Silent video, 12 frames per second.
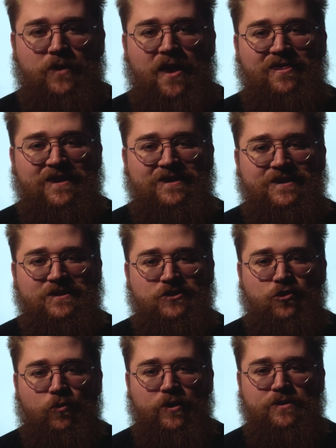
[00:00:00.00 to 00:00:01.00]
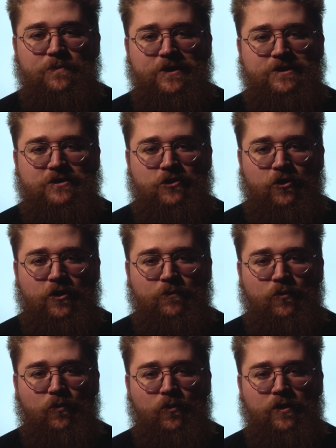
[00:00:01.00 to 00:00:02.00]
Let these stories be a starting
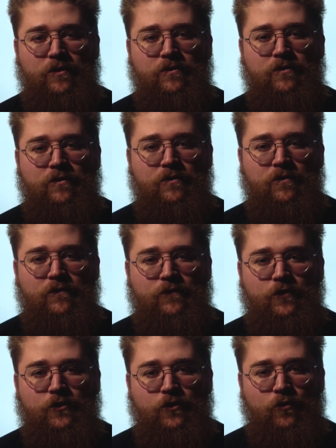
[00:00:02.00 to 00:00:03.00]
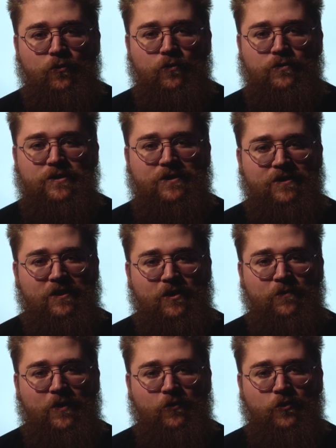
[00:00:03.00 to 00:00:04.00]
point for you to think
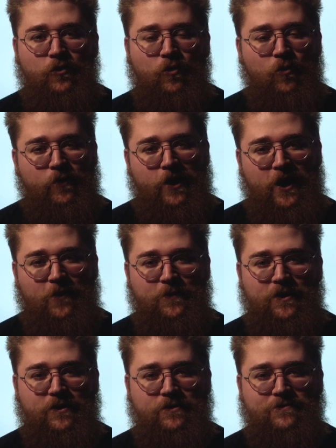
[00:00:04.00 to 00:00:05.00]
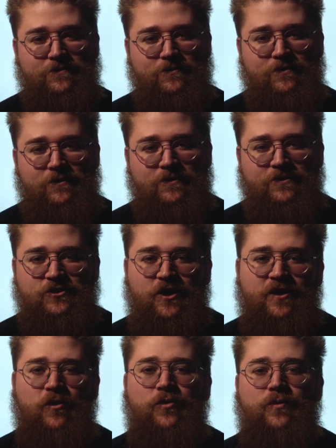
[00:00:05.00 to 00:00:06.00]
about your own happiness.
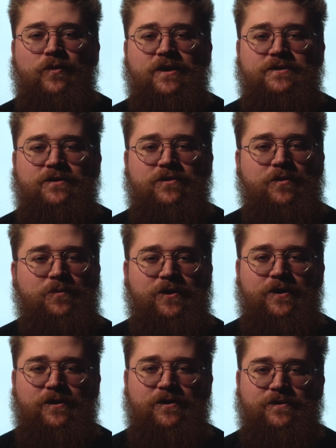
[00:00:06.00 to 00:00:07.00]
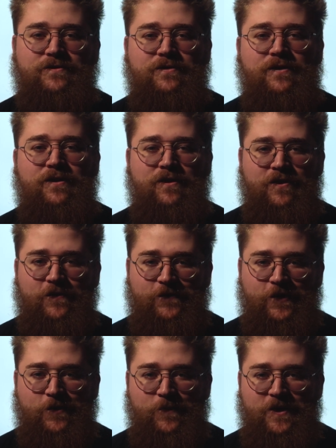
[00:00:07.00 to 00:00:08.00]
Check out the rest of the playlist, The
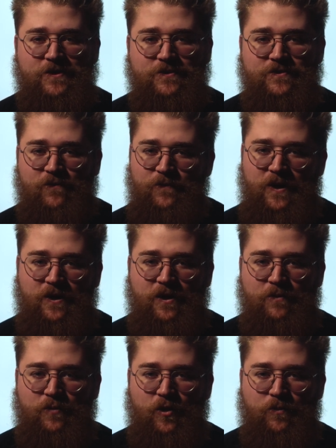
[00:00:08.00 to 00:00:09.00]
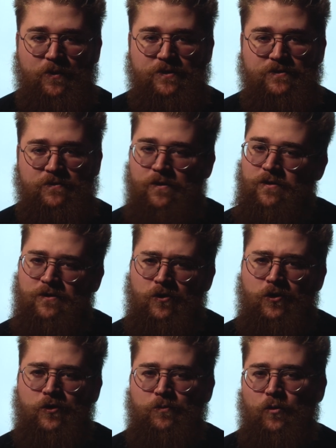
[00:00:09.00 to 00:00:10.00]
Fundamentals of Meaning and Purpose, to
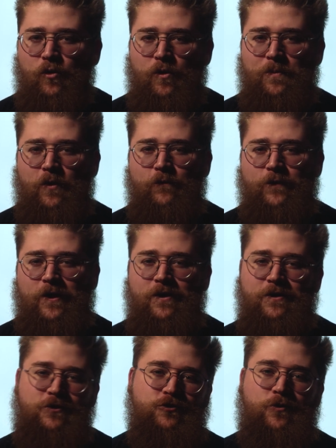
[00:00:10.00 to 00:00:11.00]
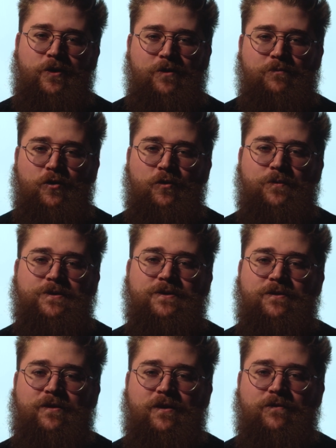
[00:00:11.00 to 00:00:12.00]
learn more about finding joy and purpose
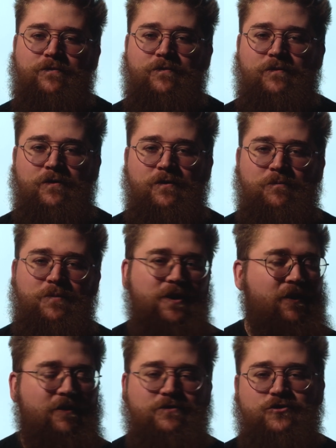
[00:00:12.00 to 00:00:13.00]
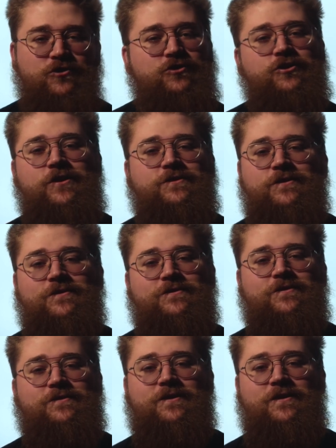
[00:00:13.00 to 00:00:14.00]
in life, beyond just chasing
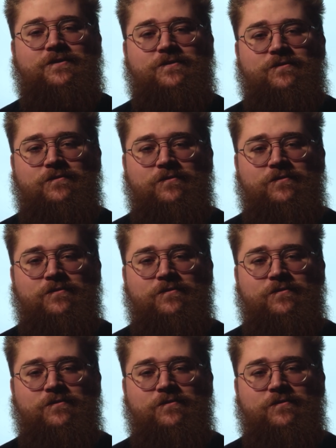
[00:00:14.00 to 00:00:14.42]
success.